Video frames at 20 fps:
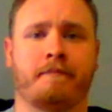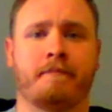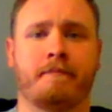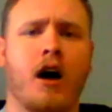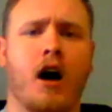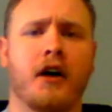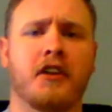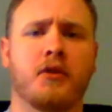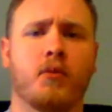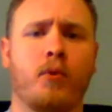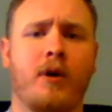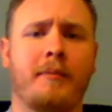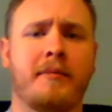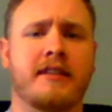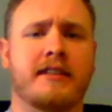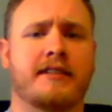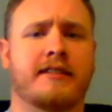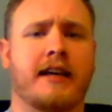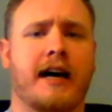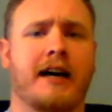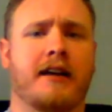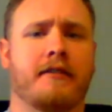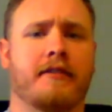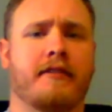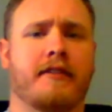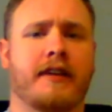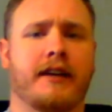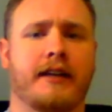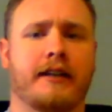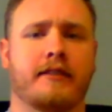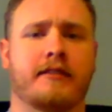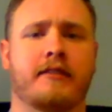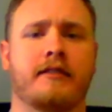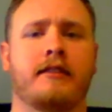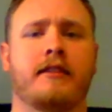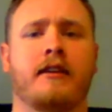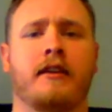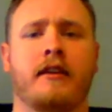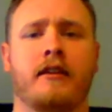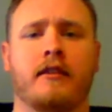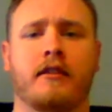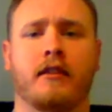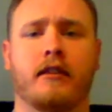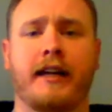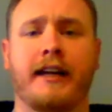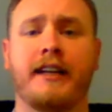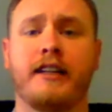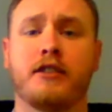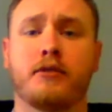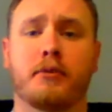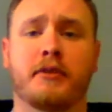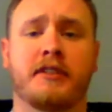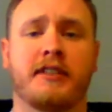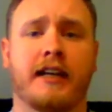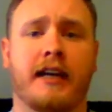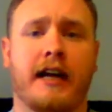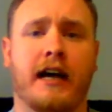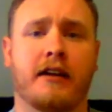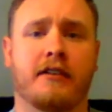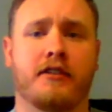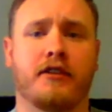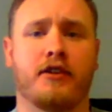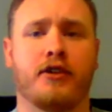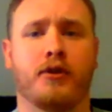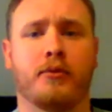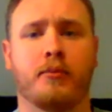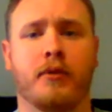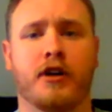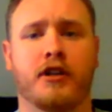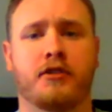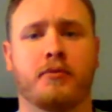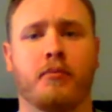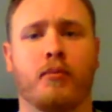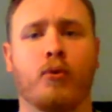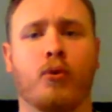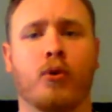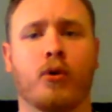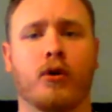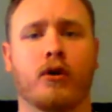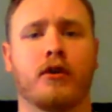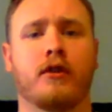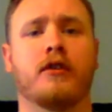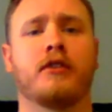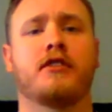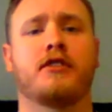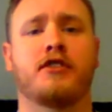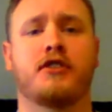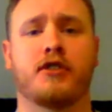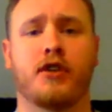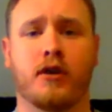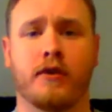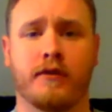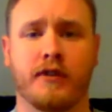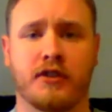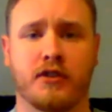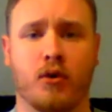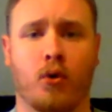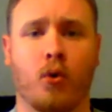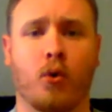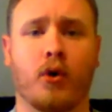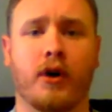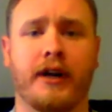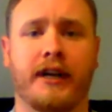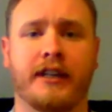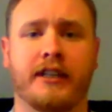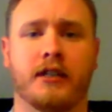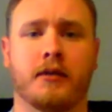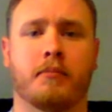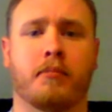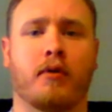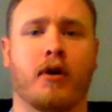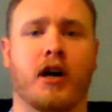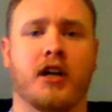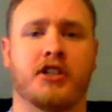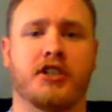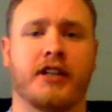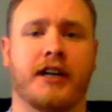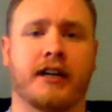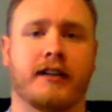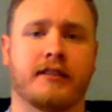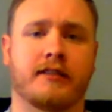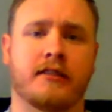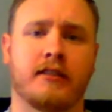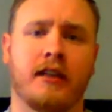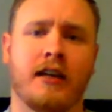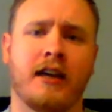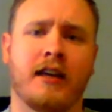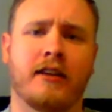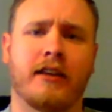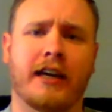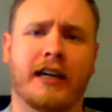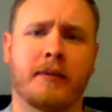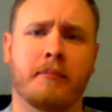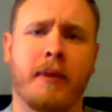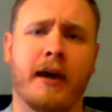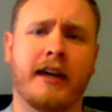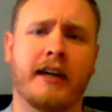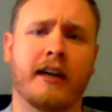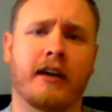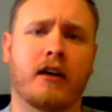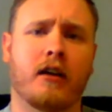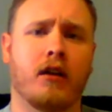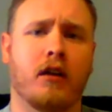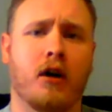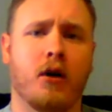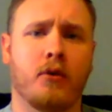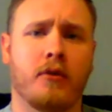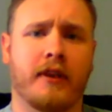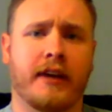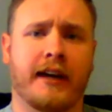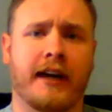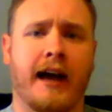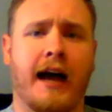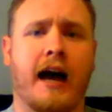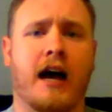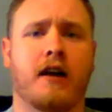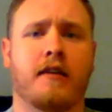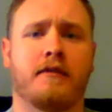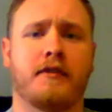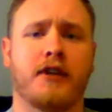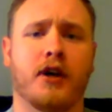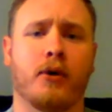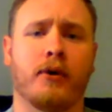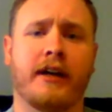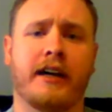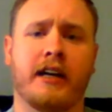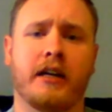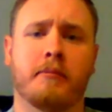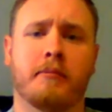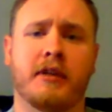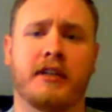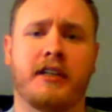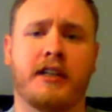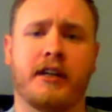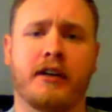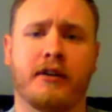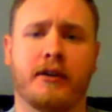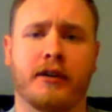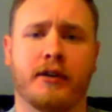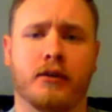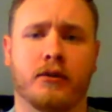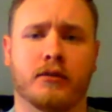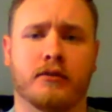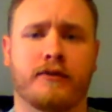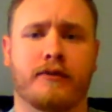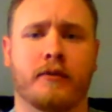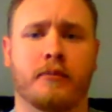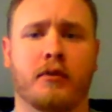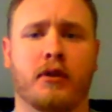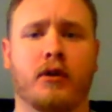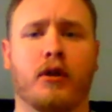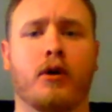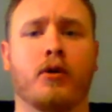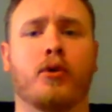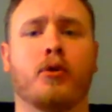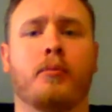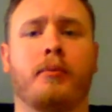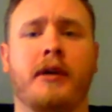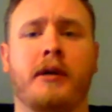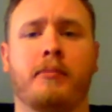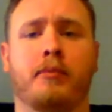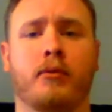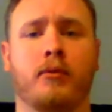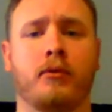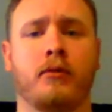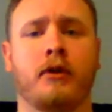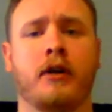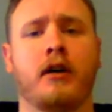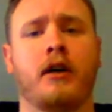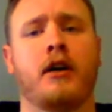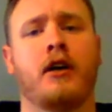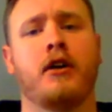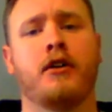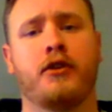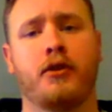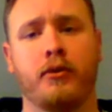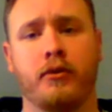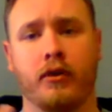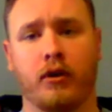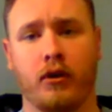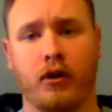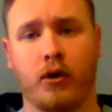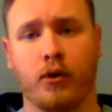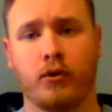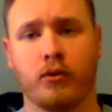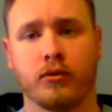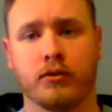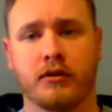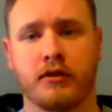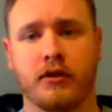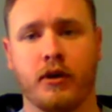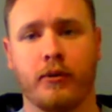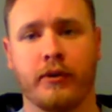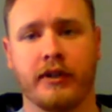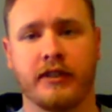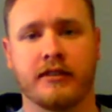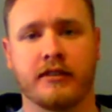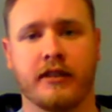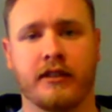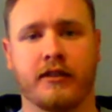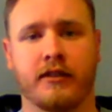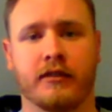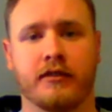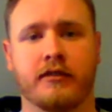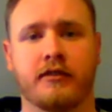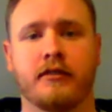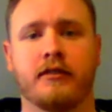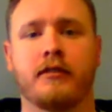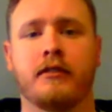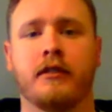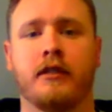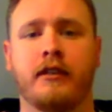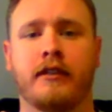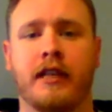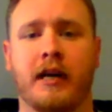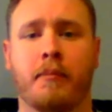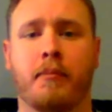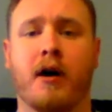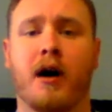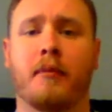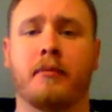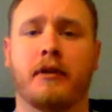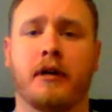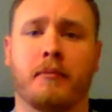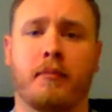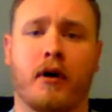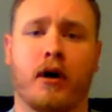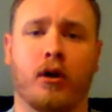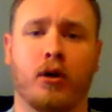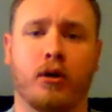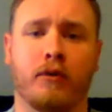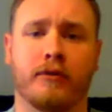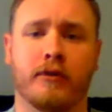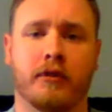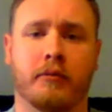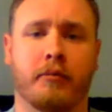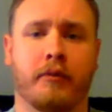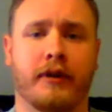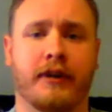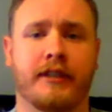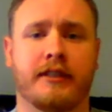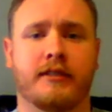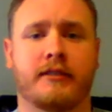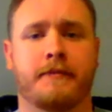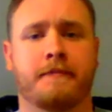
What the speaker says: On the women's side of things, the ladies were sent out to do much more service-oriented projects, like making clothing out of donated materials from the local people to the local sewing centers that popped up all over the place.